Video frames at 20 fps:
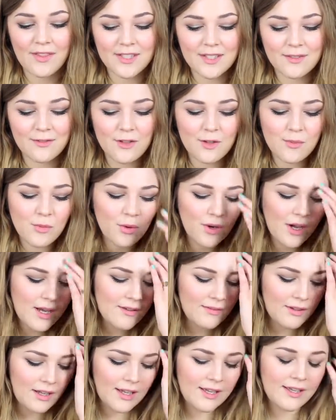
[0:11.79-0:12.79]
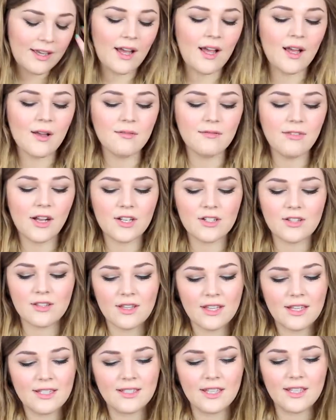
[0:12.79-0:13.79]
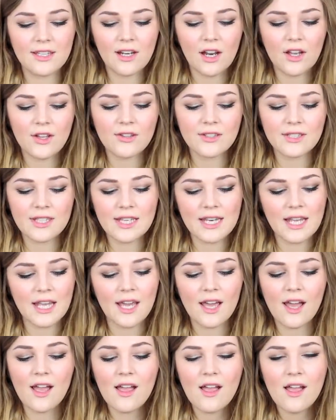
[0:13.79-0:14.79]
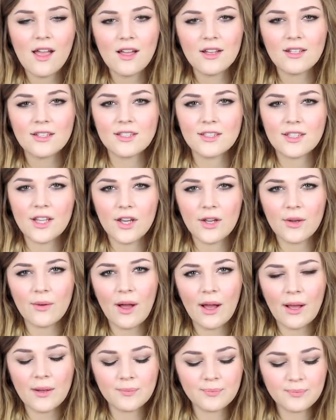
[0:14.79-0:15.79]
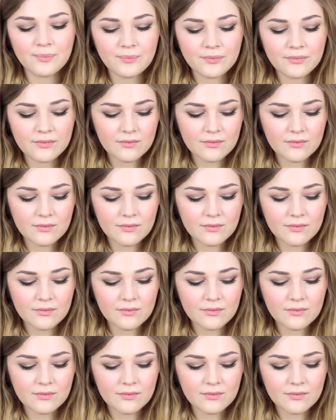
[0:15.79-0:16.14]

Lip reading: There's a few more kind of like fashion things like clothes in here, so I